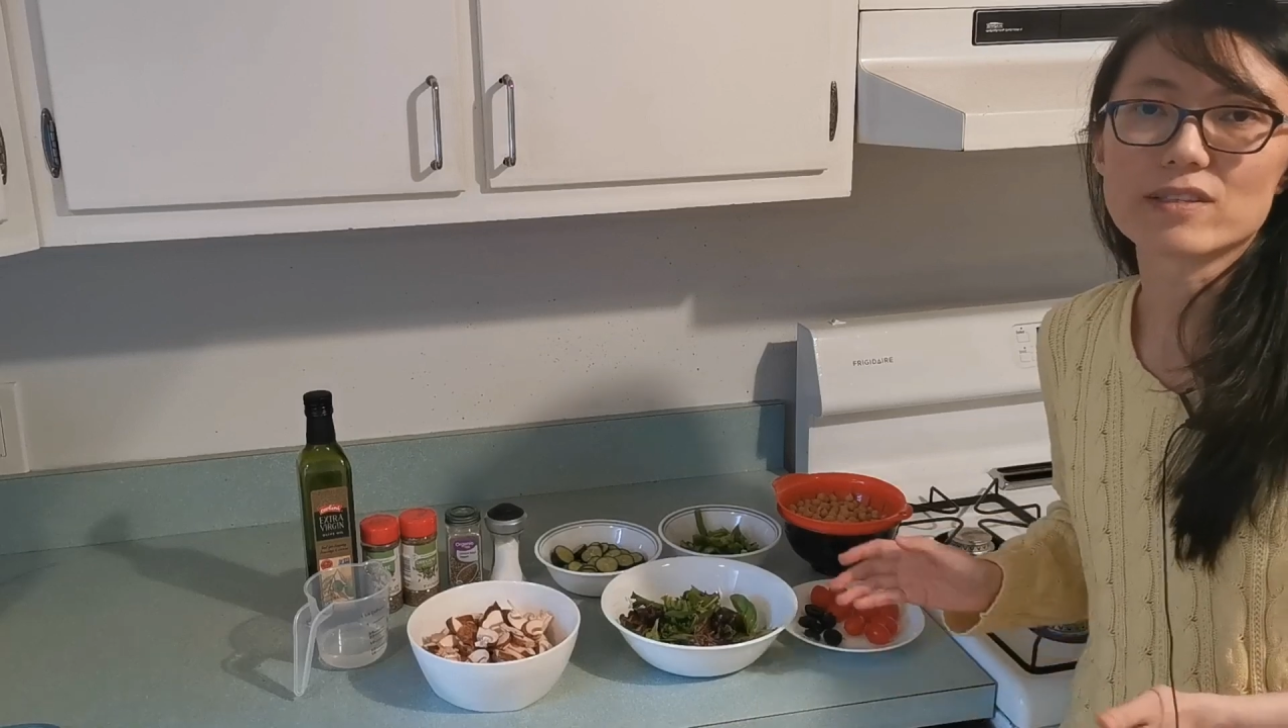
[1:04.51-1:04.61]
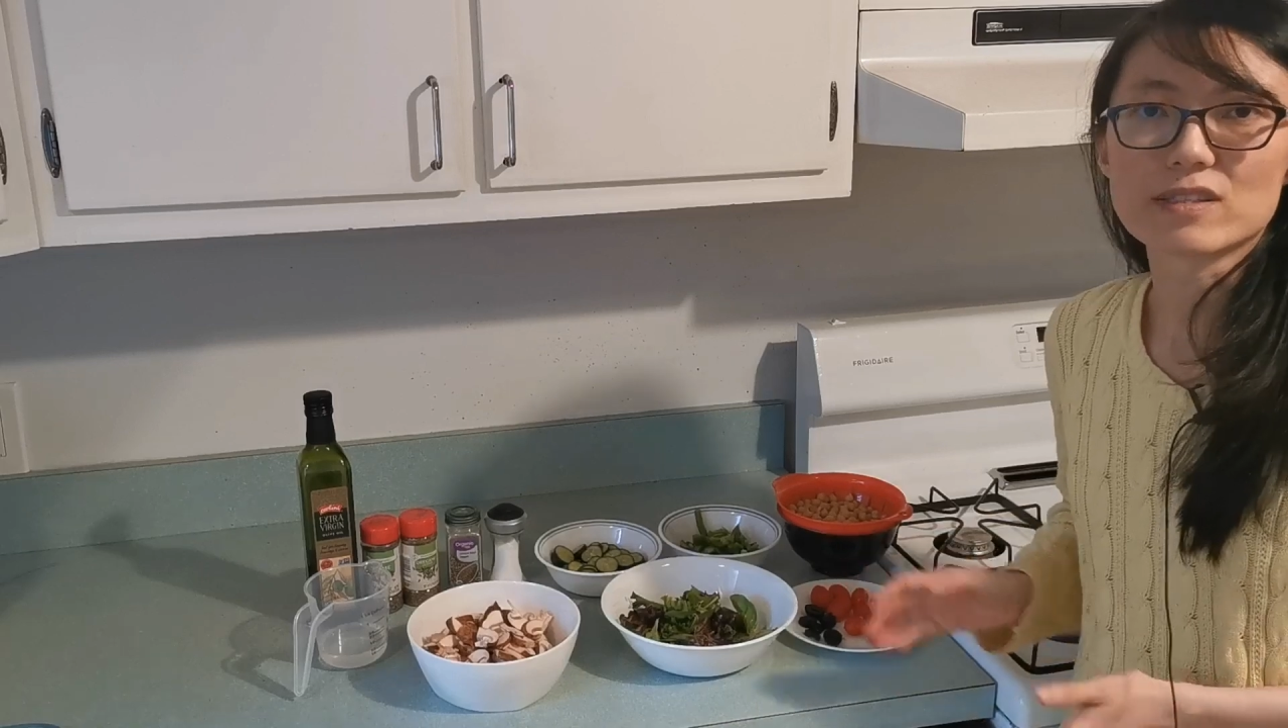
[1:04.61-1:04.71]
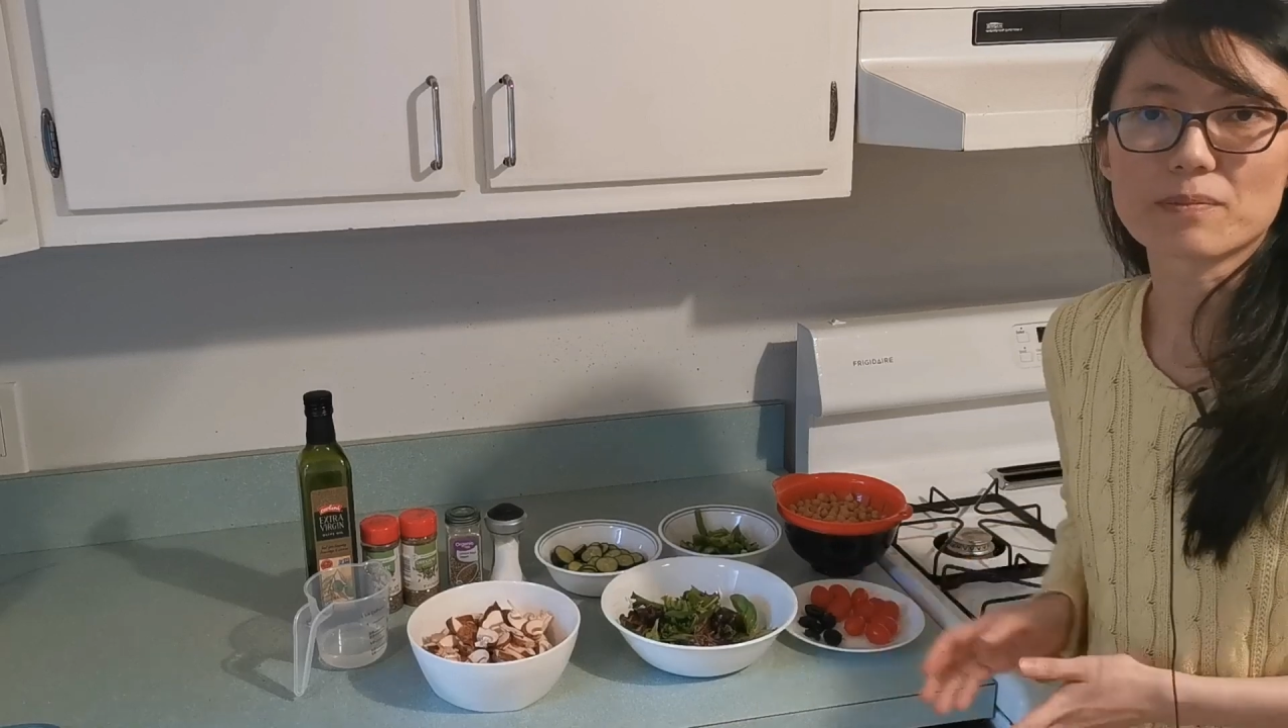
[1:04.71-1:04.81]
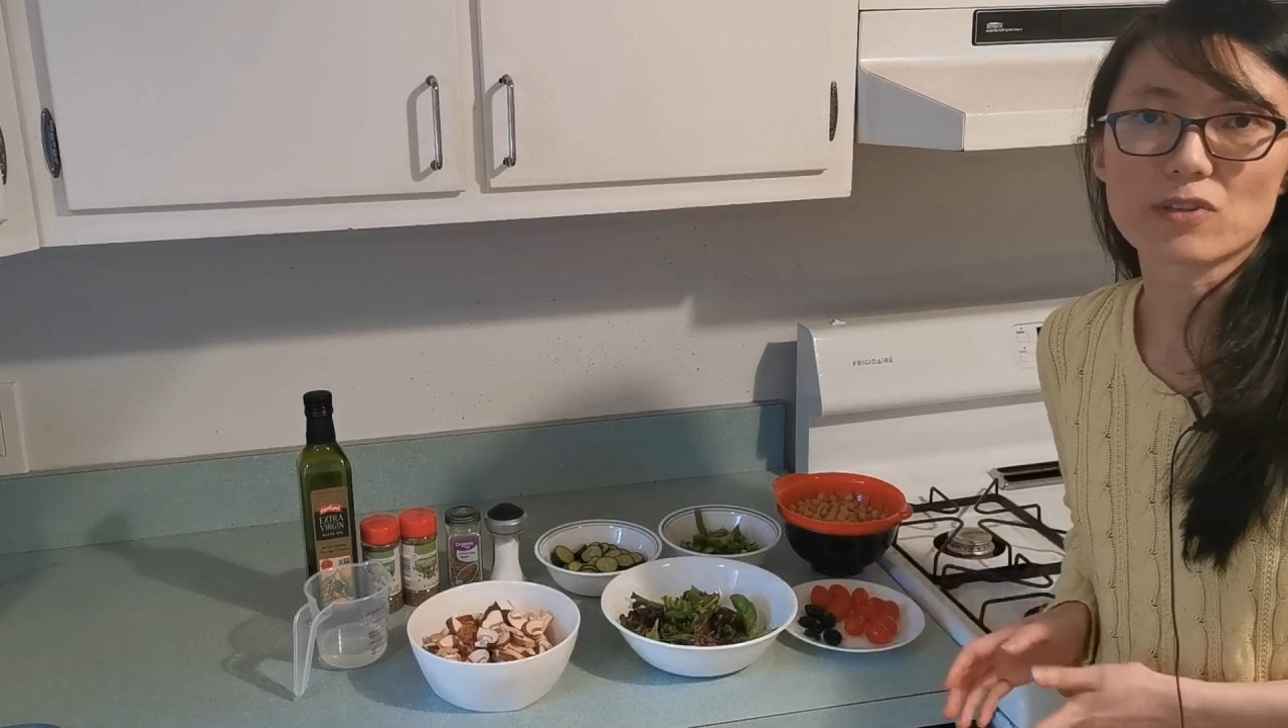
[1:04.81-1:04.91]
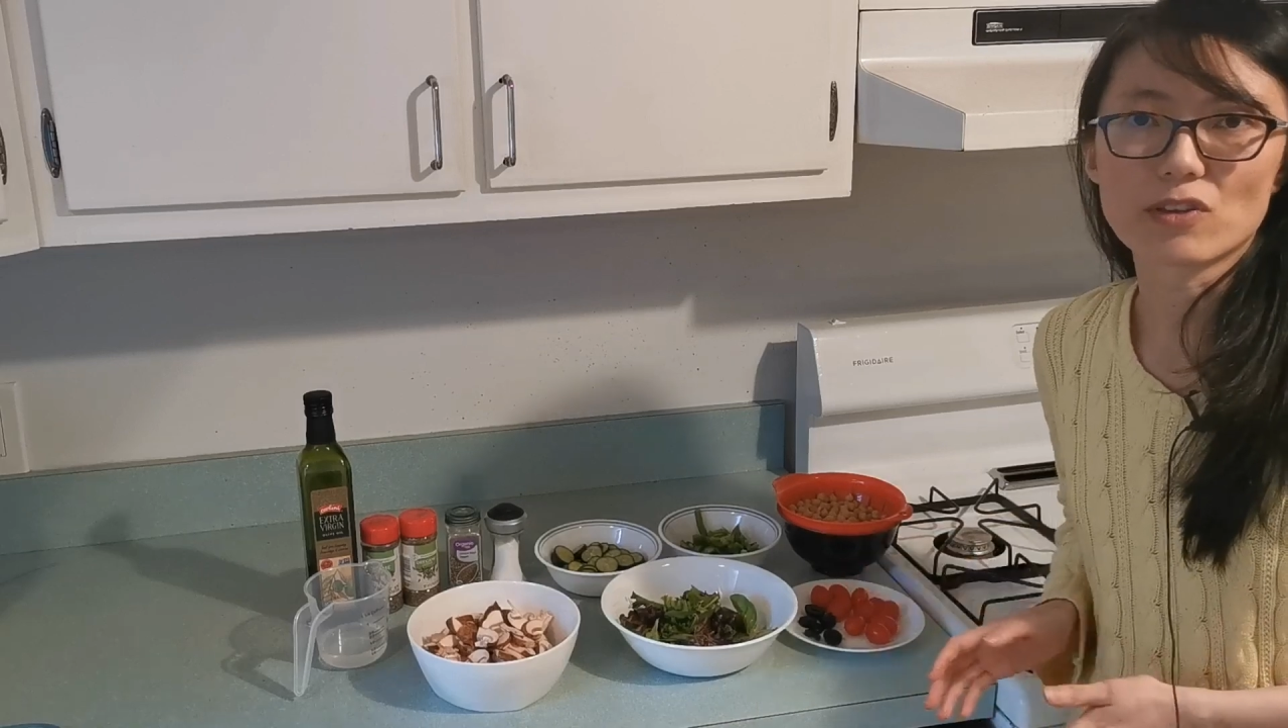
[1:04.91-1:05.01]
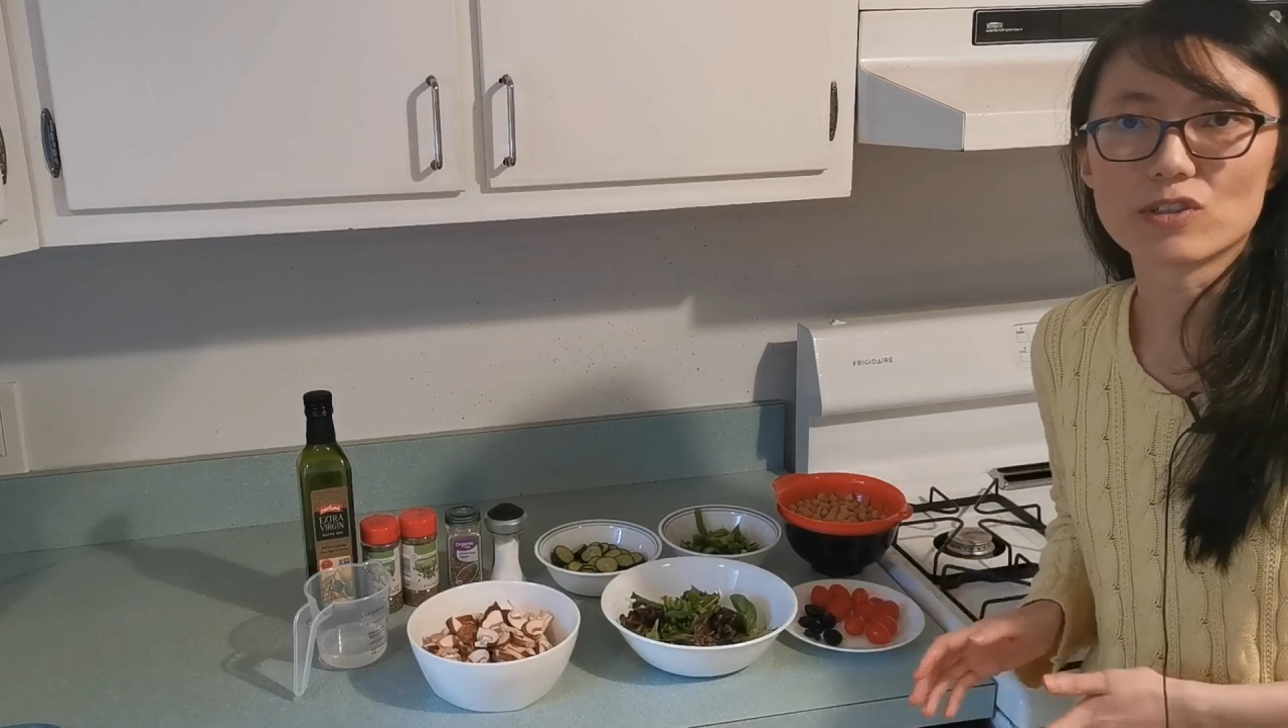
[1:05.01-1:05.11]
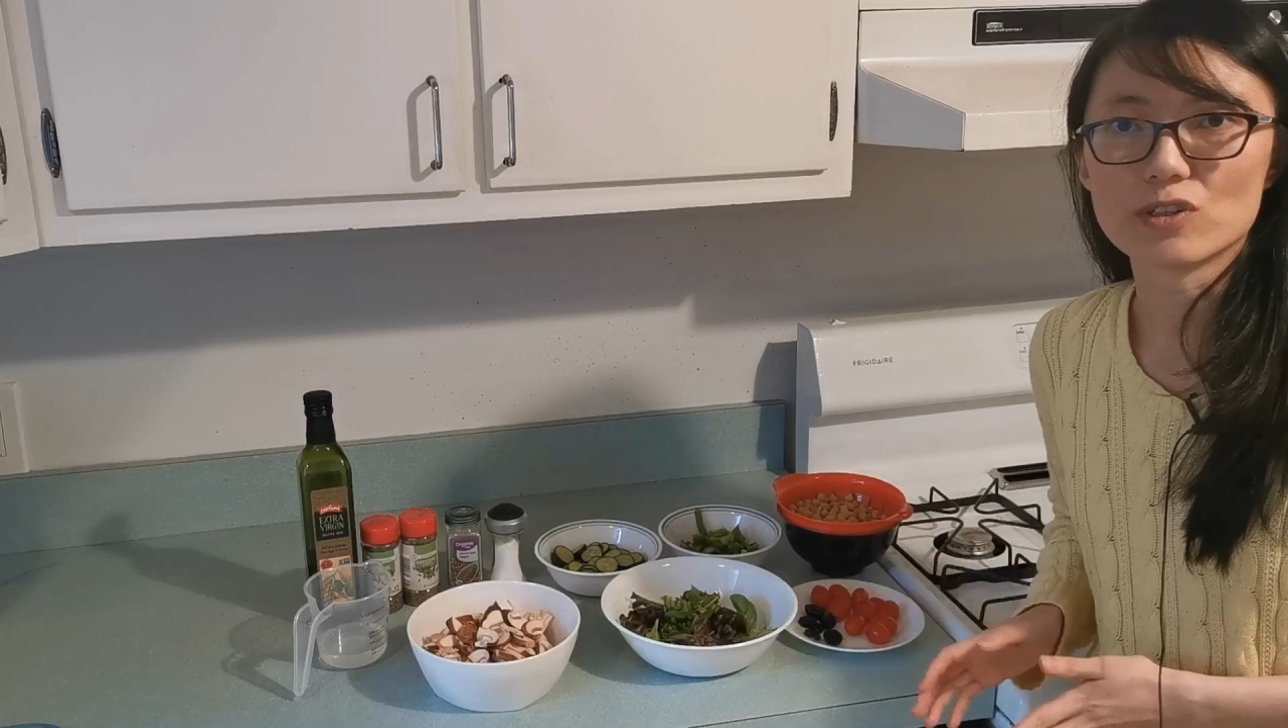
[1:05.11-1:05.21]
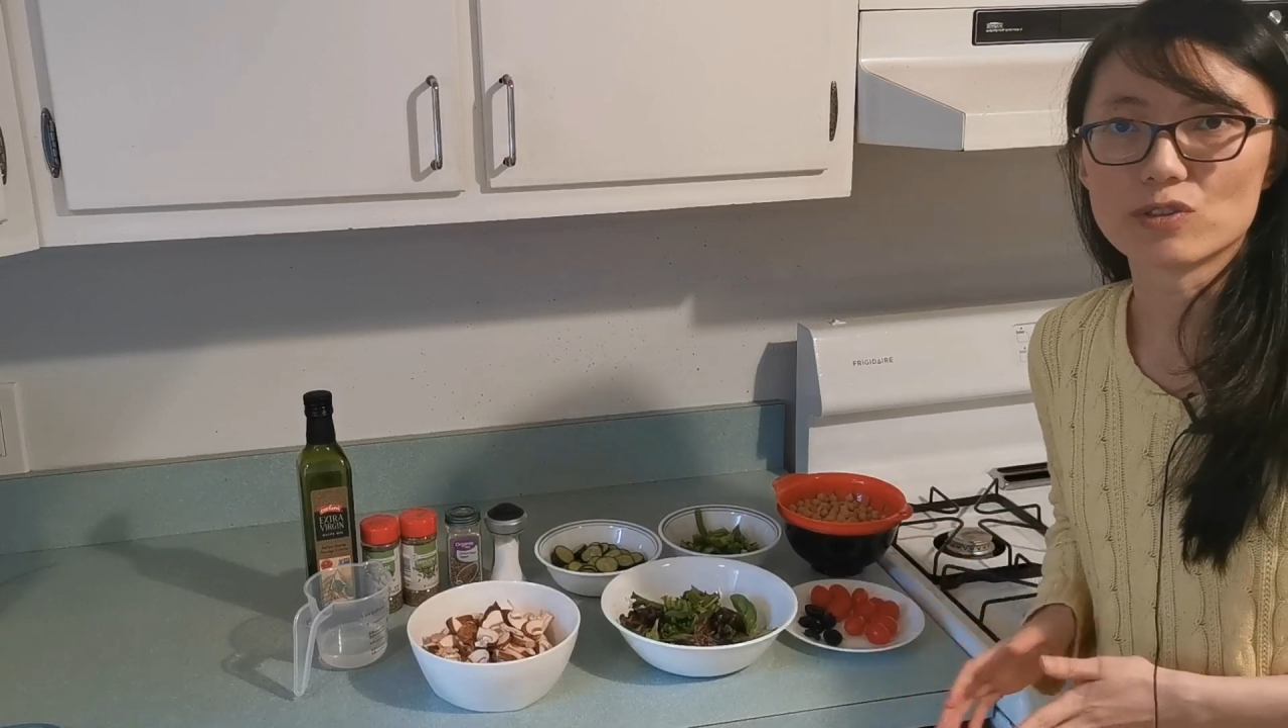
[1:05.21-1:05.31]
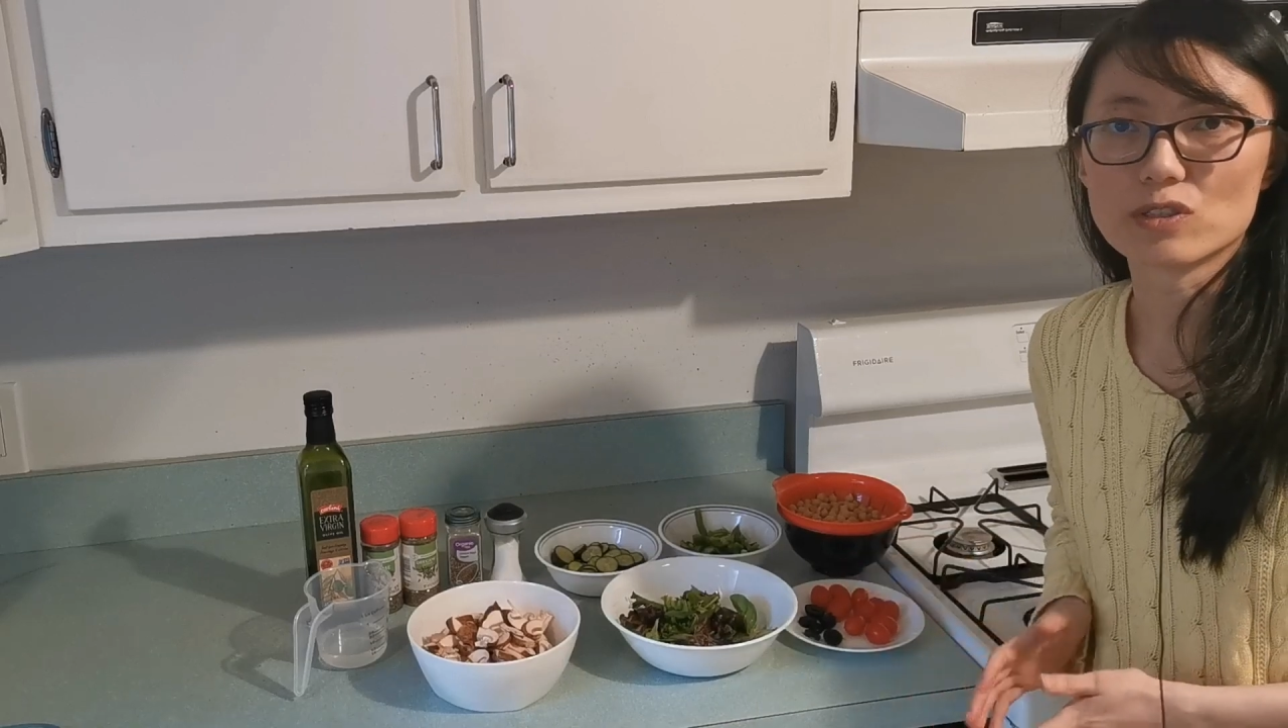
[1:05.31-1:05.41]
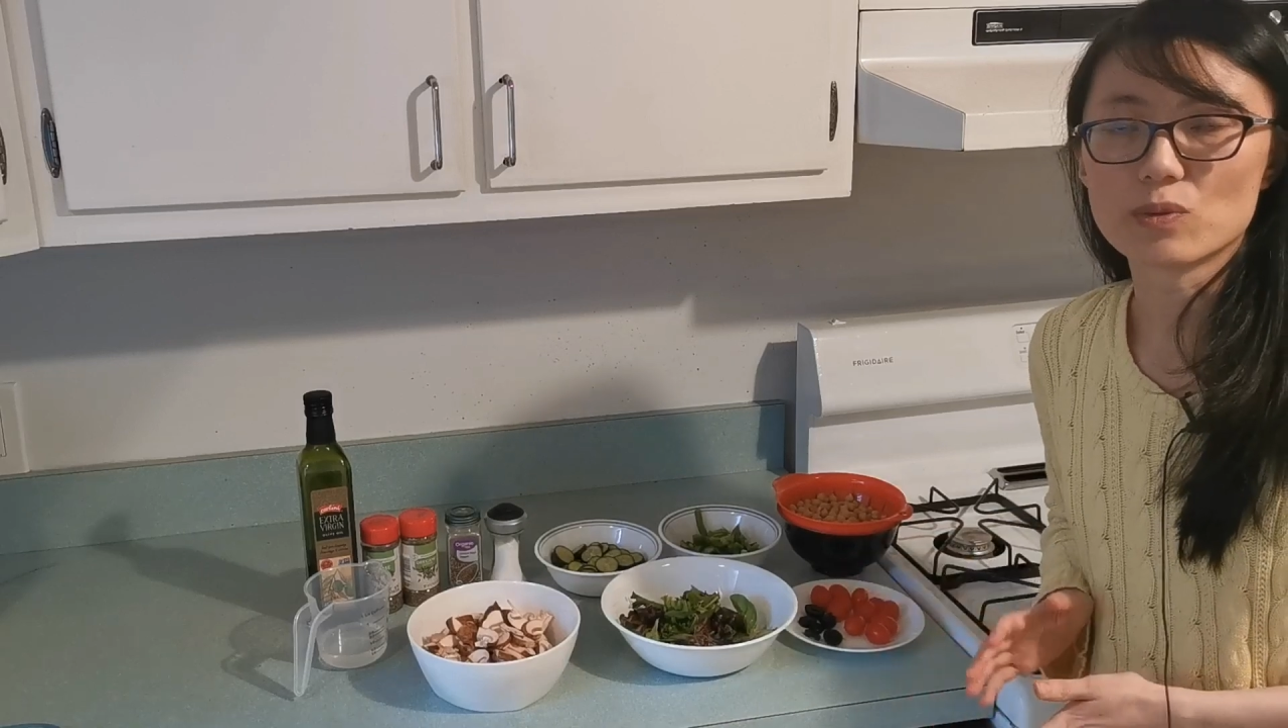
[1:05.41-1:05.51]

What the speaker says: substitute